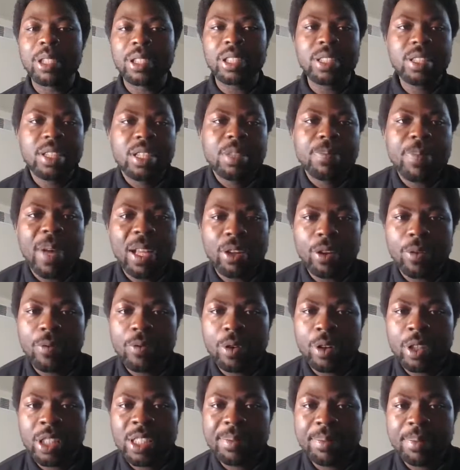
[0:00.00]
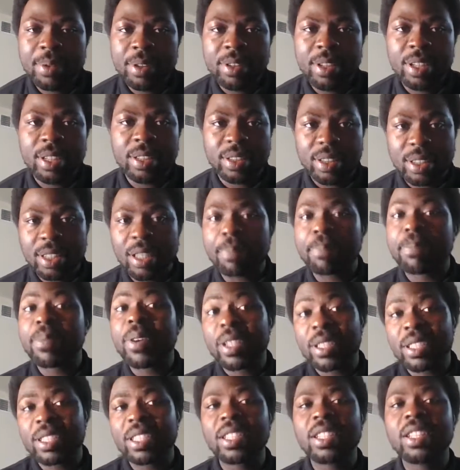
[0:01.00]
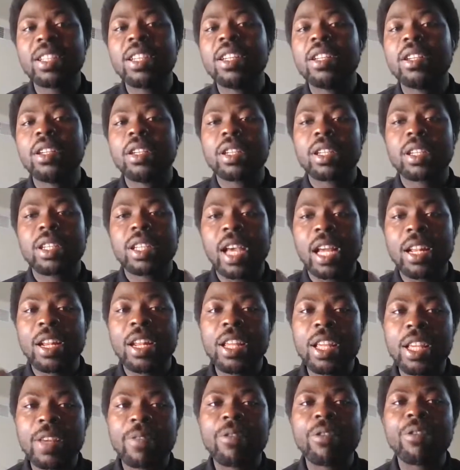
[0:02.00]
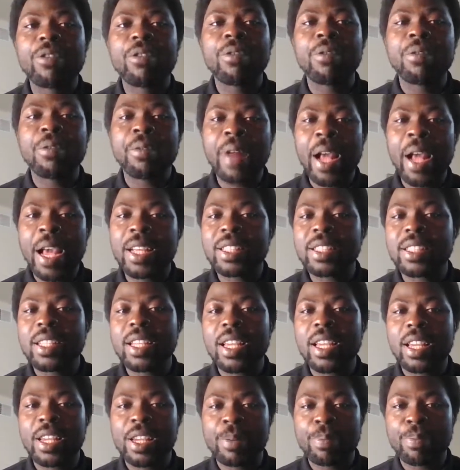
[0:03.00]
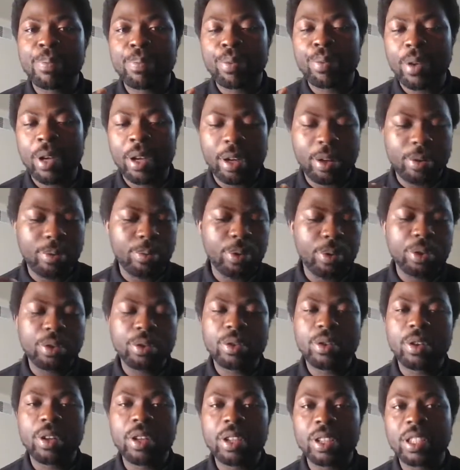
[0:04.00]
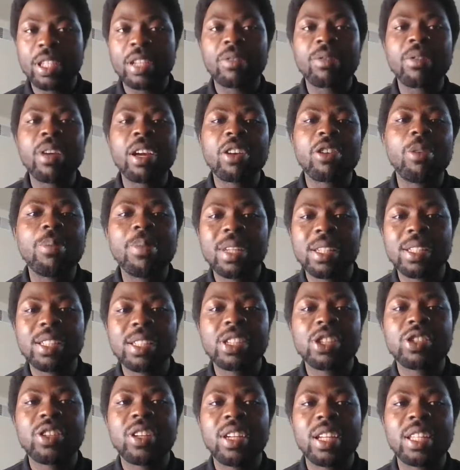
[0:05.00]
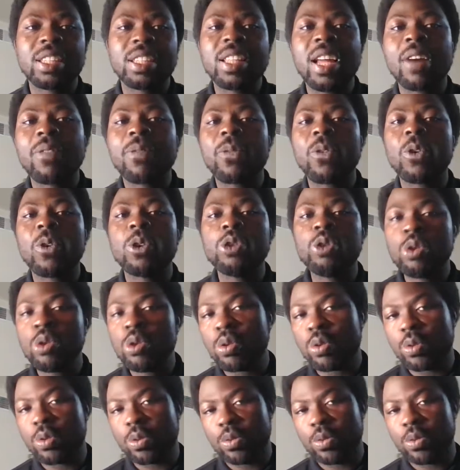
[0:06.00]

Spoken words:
this is part of your experience. The person can even write a what do you call it, a recommendation letter for you.